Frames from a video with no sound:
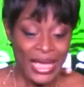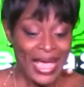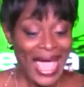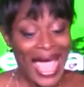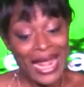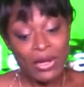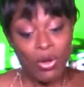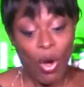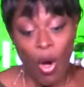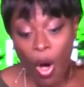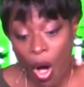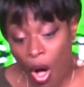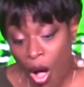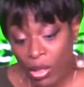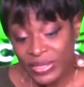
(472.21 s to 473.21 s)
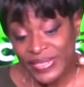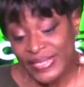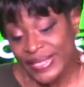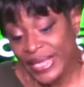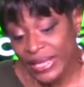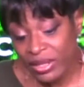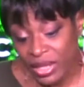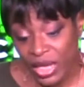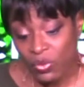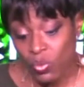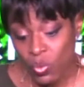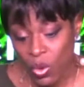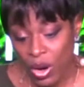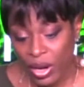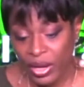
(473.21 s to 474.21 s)
and all skill
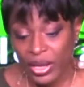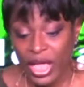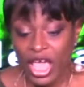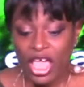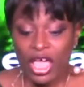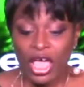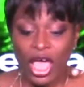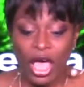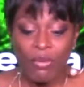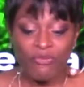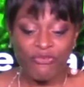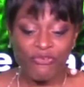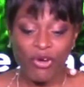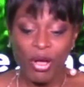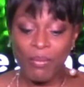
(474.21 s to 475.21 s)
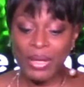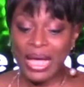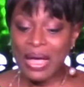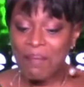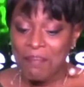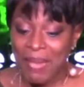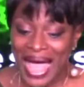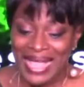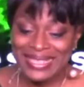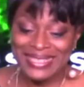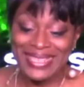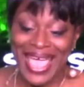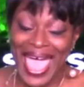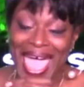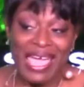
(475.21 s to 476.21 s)
in work come from a
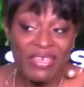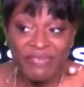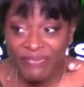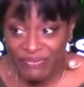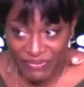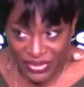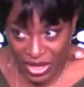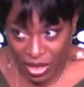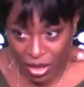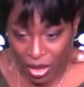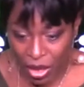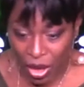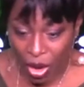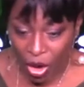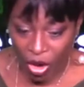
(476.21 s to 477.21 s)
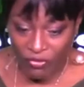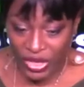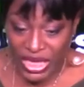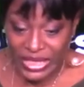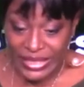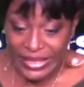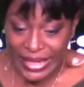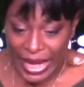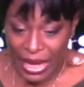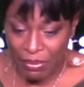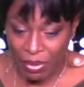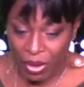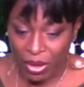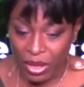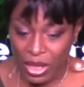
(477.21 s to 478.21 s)
man's envy of his
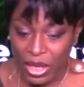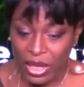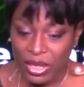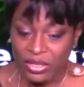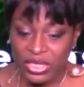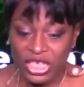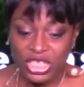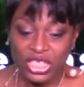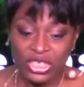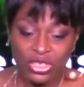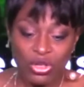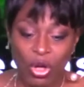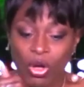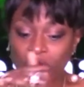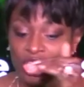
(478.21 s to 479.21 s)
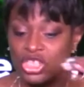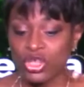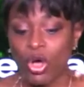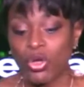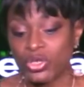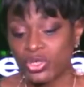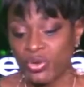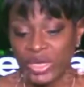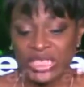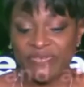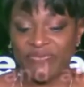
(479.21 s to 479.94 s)
neighbor. This also is